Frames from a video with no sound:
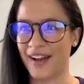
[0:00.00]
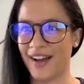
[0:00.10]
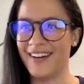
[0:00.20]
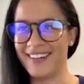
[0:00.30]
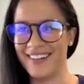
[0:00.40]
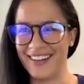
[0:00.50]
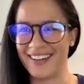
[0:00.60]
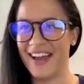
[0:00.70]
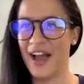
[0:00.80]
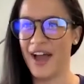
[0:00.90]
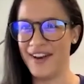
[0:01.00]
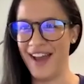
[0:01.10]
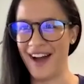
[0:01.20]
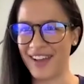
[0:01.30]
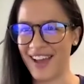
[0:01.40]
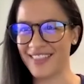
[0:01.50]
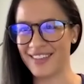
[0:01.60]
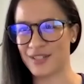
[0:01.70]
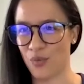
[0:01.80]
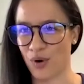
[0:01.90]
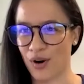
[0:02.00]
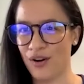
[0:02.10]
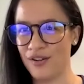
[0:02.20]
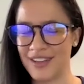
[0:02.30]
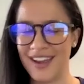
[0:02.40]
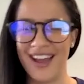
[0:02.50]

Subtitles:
to navigate this world.